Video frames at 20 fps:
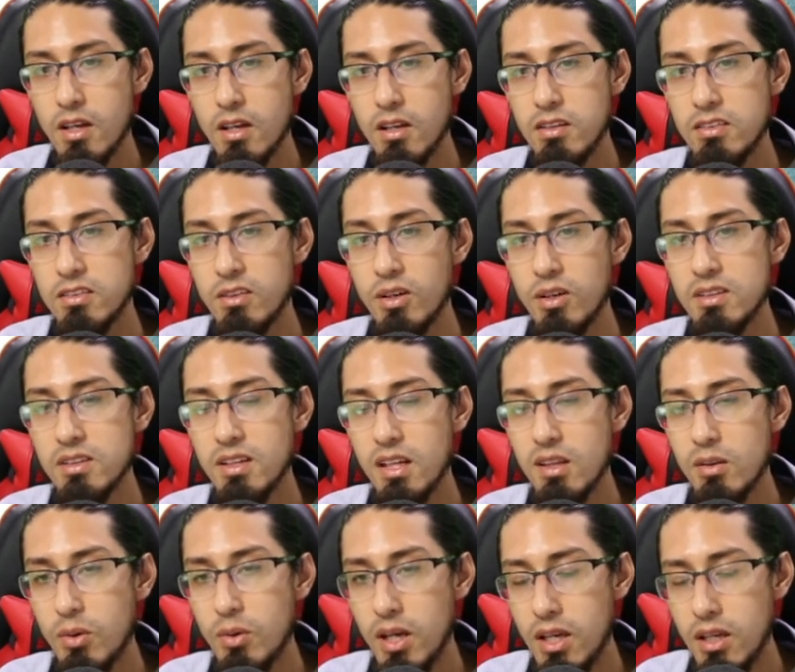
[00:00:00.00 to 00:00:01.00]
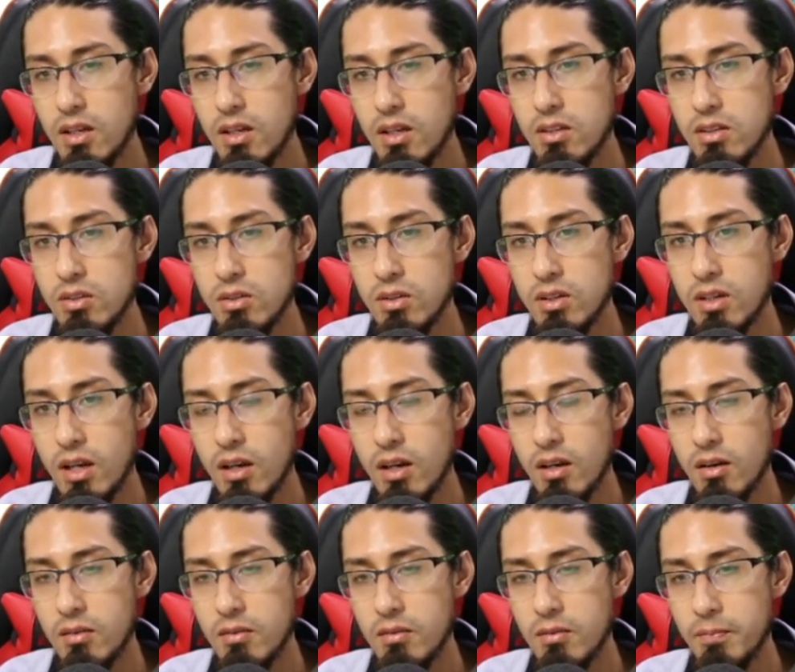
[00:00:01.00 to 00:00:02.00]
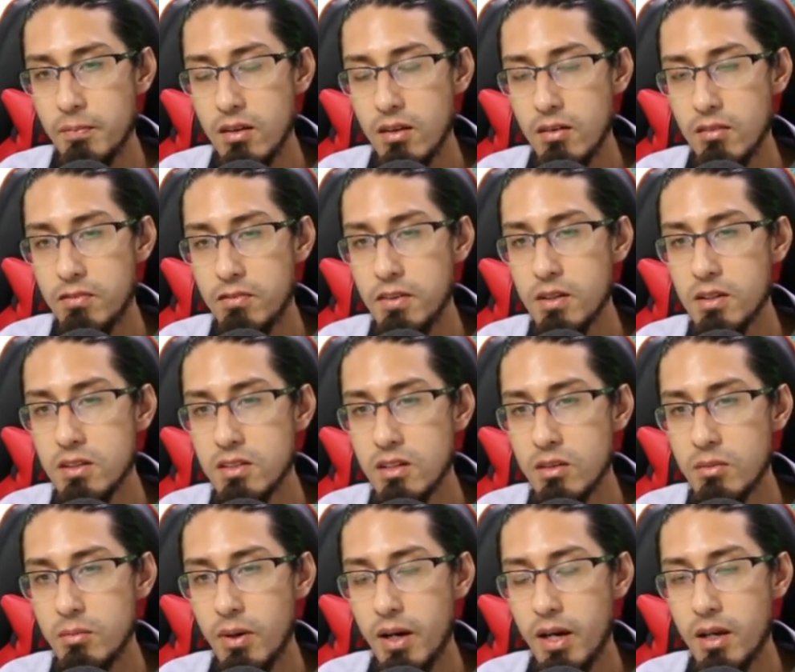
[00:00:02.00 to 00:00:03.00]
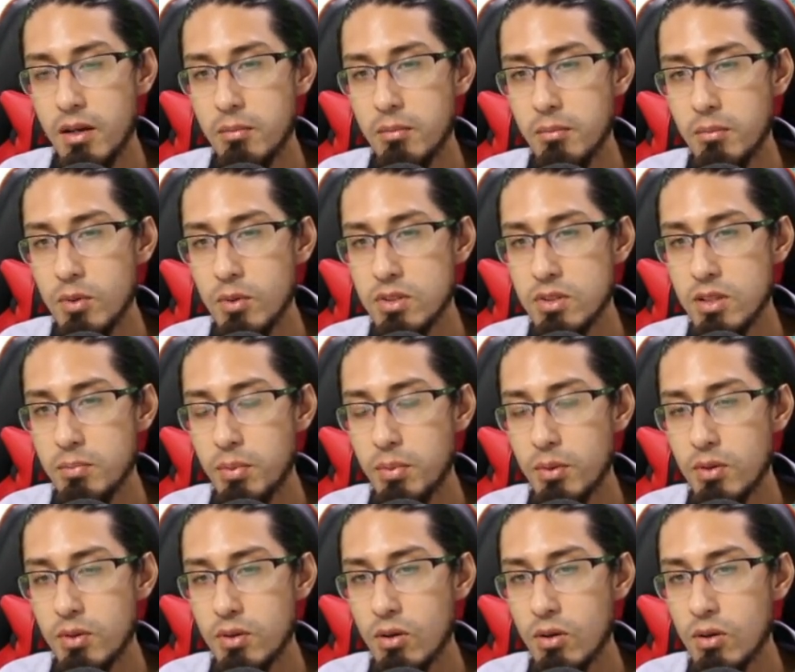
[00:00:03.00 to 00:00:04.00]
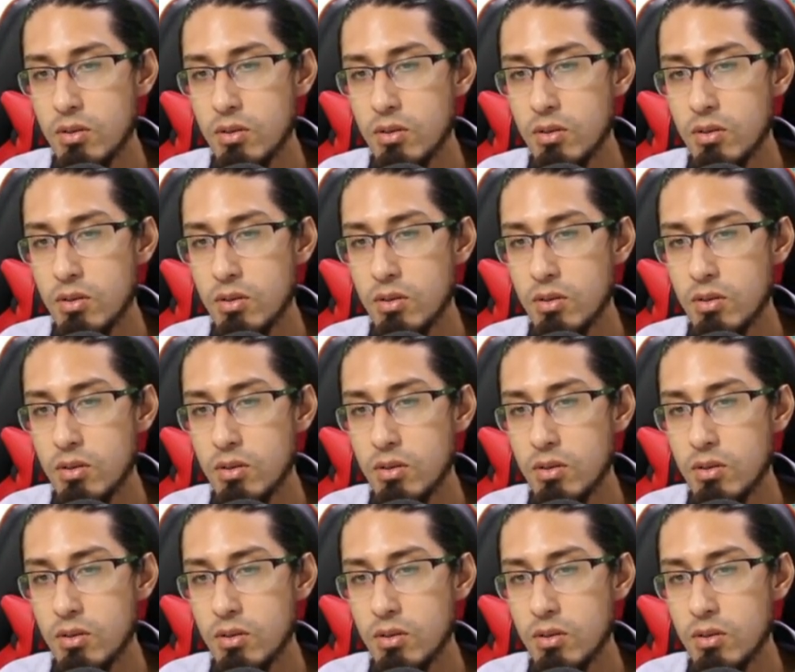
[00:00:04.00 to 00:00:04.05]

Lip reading: So in that way, you can filter by multiple